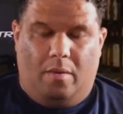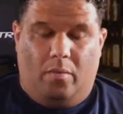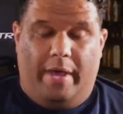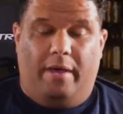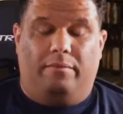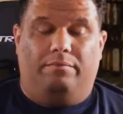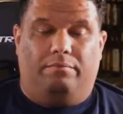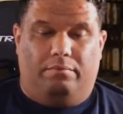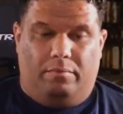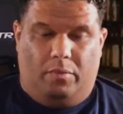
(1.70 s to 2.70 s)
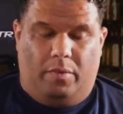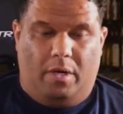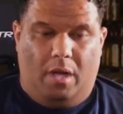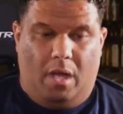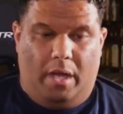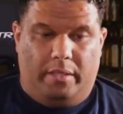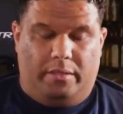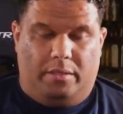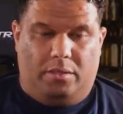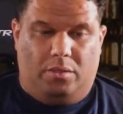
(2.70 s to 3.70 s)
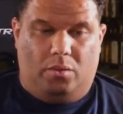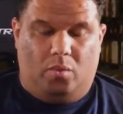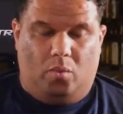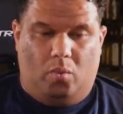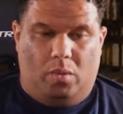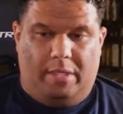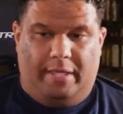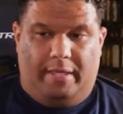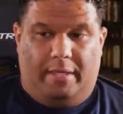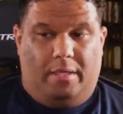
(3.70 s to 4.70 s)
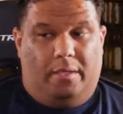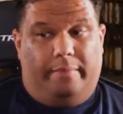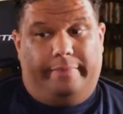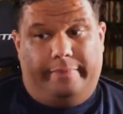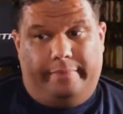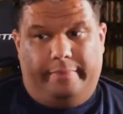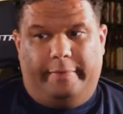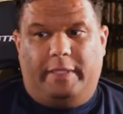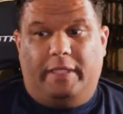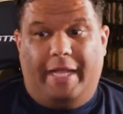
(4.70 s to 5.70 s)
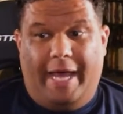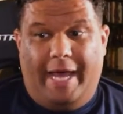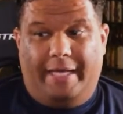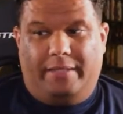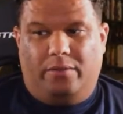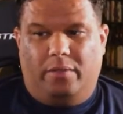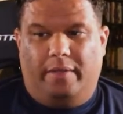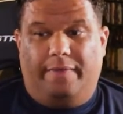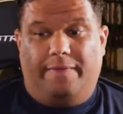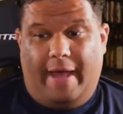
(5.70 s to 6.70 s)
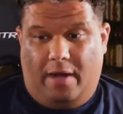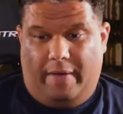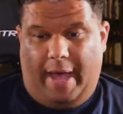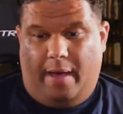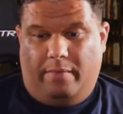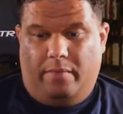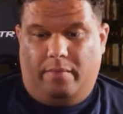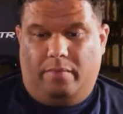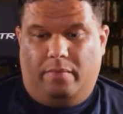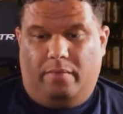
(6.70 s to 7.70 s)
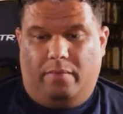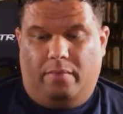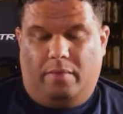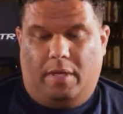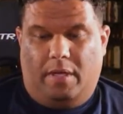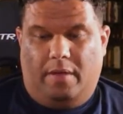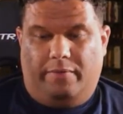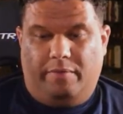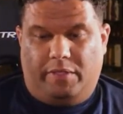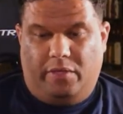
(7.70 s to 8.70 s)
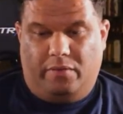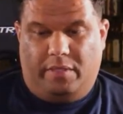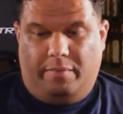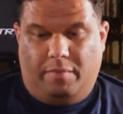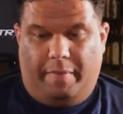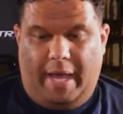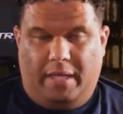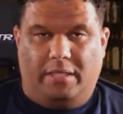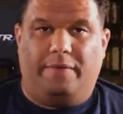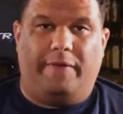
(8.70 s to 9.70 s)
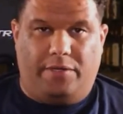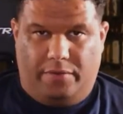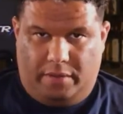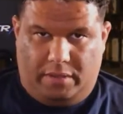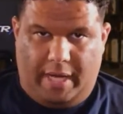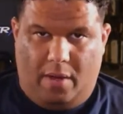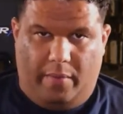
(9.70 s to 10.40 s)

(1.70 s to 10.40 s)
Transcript: Well, we're on to the last or the final album from Stone Temple Pilots featuring Scott